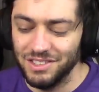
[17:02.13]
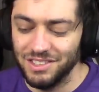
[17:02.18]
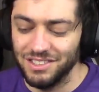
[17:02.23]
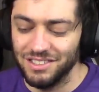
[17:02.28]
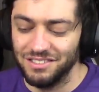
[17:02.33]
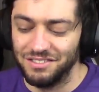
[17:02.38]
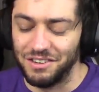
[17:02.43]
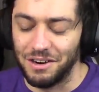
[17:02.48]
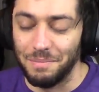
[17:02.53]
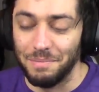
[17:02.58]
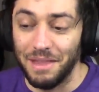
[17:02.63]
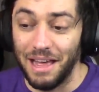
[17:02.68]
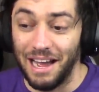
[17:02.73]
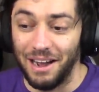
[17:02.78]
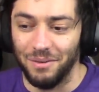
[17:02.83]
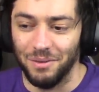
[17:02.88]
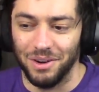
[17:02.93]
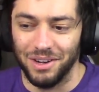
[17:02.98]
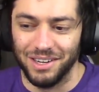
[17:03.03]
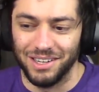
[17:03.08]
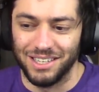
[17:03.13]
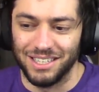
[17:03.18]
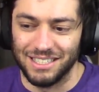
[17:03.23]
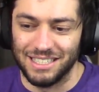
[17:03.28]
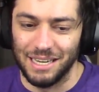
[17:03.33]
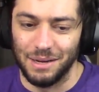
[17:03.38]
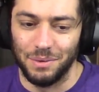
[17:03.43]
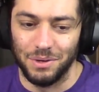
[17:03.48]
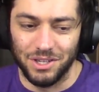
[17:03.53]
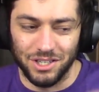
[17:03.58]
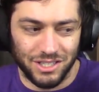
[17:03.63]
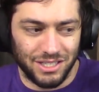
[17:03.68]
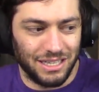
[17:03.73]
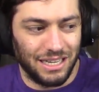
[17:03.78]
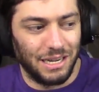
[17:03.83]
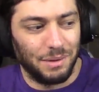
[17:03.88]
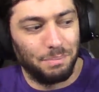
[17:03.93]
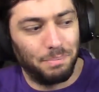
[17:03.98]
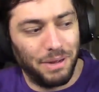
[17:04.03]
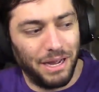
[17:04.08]
from that one, because they were just
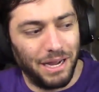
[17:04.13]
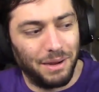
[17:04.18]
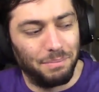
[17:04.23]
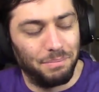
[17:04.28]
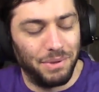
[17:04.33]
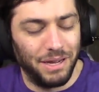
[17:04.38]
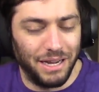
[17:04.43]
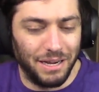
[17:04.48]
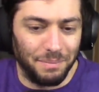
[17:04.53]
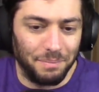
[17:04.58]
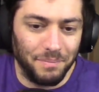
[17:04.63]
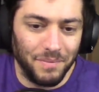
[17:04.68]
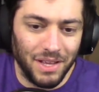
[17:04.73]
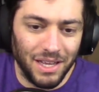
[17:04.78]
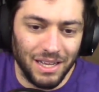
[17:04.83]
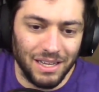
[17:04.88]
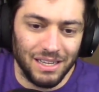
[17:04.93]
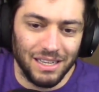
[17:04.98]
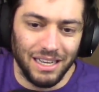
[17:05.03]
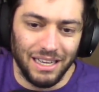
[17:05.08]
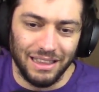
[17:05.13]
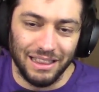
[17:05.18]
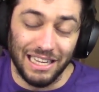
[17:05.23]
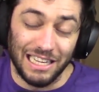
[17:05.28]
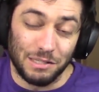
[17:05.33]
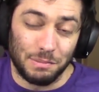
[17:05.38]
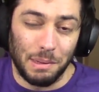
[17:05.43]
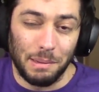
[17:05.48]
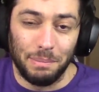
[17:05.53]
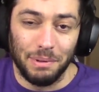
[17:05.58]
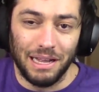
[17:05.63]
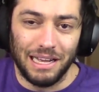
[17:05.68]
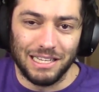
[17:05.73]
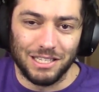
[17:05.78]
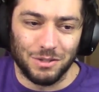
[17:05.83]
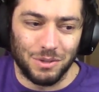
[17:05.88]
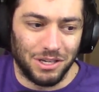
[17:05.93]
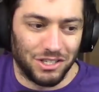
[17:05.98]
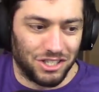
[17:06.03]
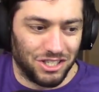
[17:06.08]
like bam, bam. And less people ask
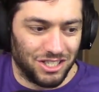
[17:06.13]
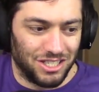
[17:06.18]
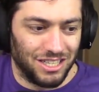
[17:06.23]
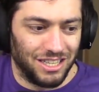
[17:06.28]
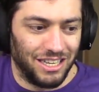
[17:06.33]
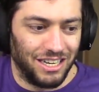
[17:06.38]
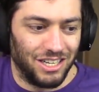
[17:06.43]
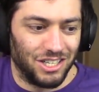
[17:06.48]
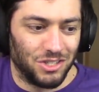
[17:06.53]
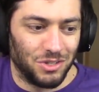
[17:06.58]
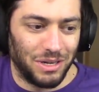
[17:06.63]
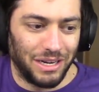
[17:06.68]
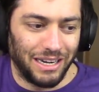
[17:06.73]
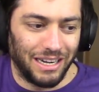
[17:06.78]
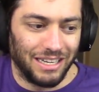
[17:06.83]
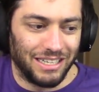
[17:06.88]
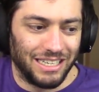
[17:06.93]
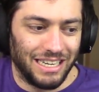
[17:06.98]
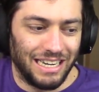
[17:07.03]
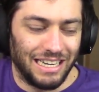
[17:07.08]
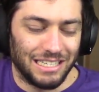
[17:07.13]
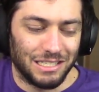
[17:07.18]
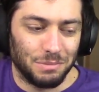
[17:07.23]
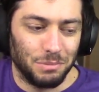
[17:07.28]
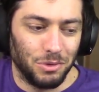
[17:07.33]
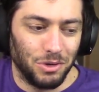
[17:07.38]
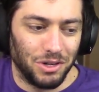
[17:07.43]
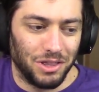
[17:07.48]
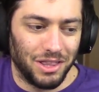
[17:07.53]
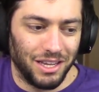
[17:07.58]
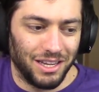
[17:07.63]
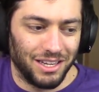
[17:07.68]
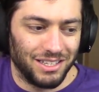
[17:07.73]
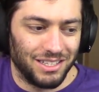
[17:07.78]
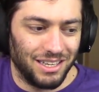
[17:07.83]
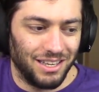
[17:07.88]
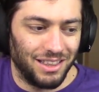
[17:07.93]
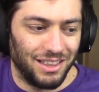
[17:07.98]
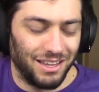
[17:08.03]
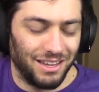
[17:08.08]
questions in there, so I got to ask more things,
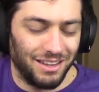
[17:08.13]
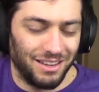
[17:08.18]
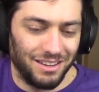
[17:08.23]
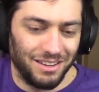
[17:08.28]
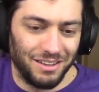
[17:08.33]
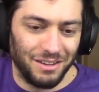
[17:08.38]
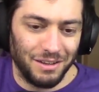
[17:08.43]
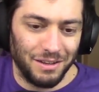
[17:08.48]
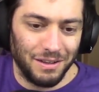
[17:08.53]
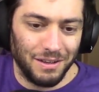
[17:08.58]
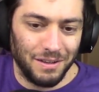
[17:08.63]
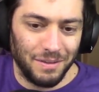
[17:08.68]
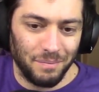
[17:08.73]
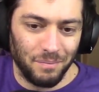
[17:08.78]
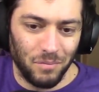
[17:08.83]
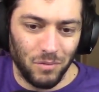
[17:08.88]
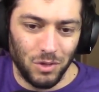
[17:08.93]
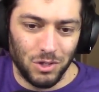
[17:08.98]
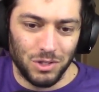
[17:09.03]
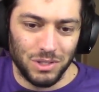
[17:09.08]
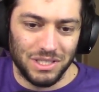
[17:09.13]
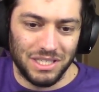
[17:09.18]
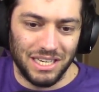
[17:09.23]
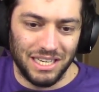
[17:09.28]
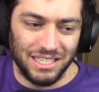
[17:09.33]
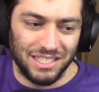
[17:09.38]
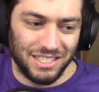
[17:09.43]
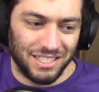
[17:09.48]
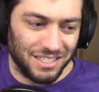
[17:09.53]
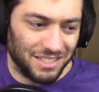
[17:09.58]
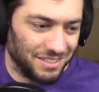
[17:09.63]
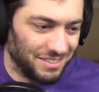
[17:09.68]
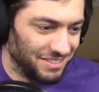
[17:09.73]
I think, which was nice.